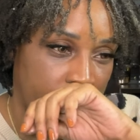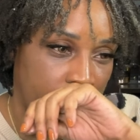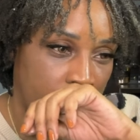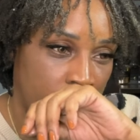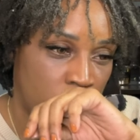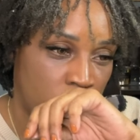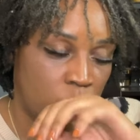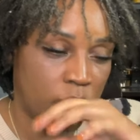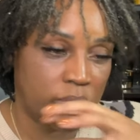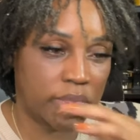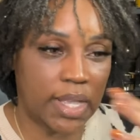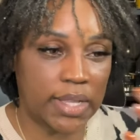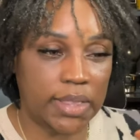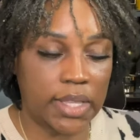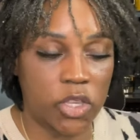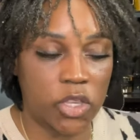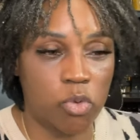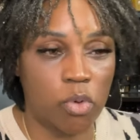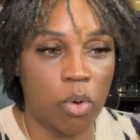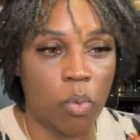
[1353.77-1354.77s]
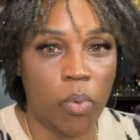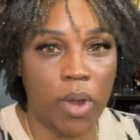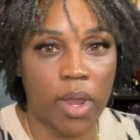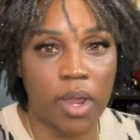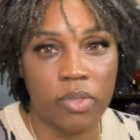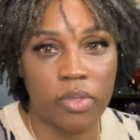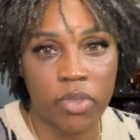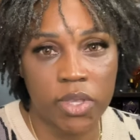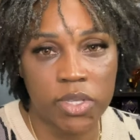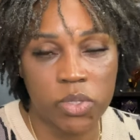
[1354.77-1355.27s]
you would think that you would
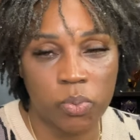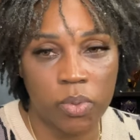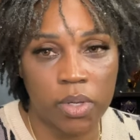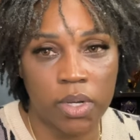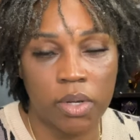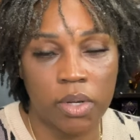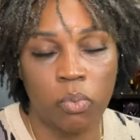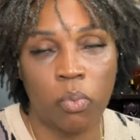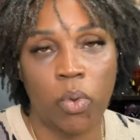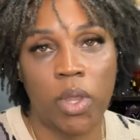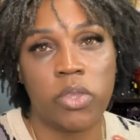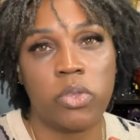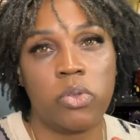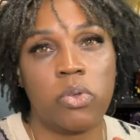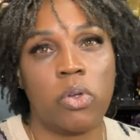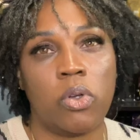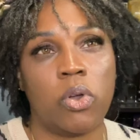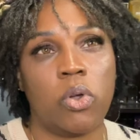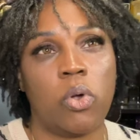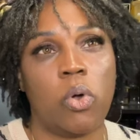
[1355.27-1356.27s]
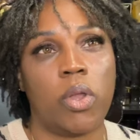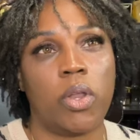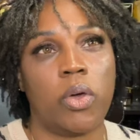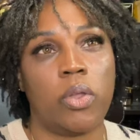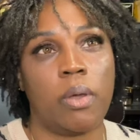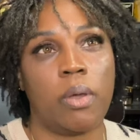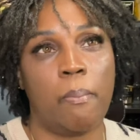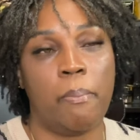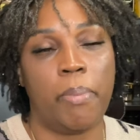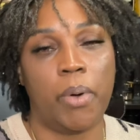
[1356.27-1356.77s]
wear this one when you're going
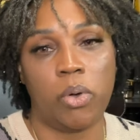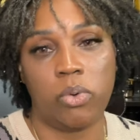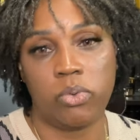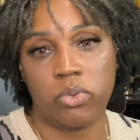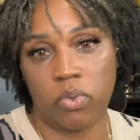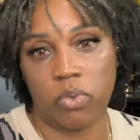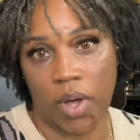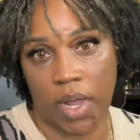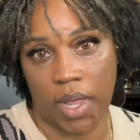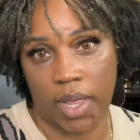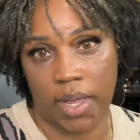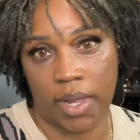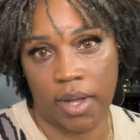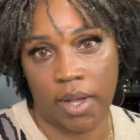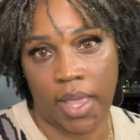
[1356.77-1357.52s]
on a boat ride.